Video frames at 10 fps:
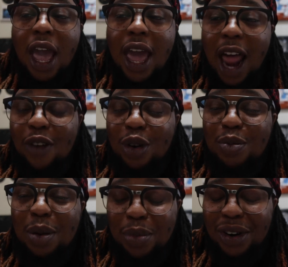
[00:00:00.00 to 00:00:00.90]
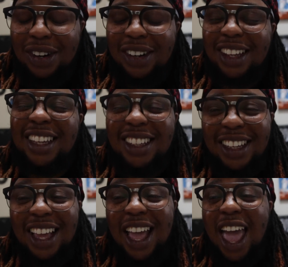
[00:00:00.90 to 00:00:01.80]
And I remember
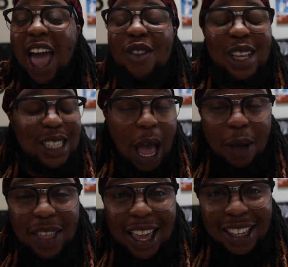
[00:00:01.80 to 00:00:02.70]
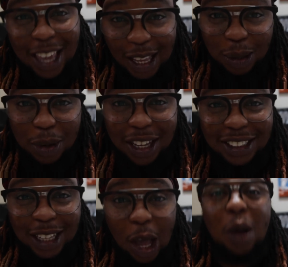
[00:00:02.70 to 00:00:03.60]
every time they kicked me or
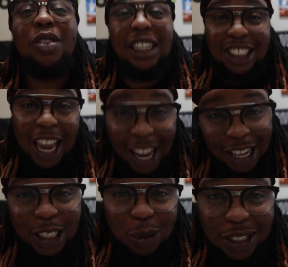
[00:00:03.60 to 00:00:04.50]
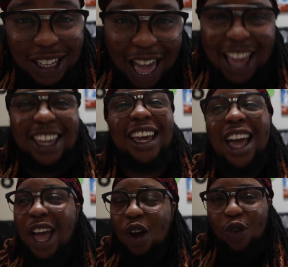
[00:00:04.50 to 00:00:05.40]
something, the change was like
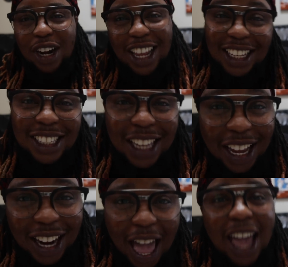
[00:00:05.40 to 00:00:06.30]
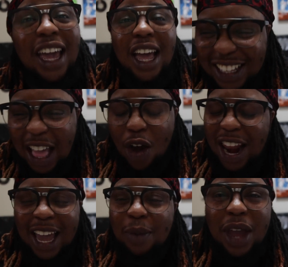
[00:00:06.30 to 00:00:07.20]
releasing. Like, all
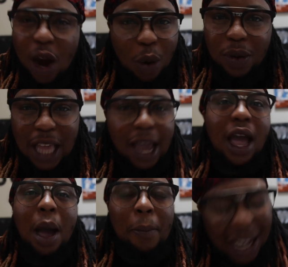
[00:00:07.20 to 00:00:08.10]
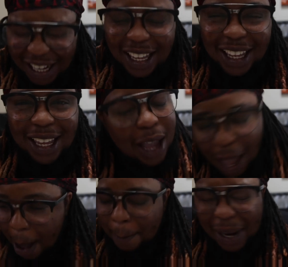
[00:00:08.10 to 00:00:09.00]
I kept hearing was like, bring,
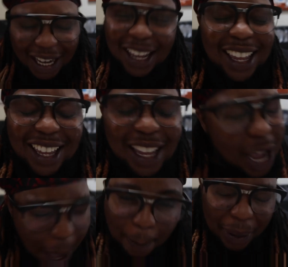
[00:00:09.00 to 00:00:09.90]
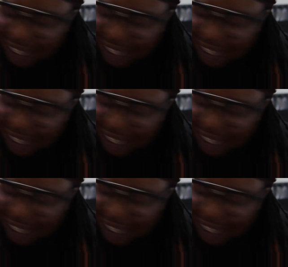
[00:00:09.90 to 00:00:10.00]
bring, bring.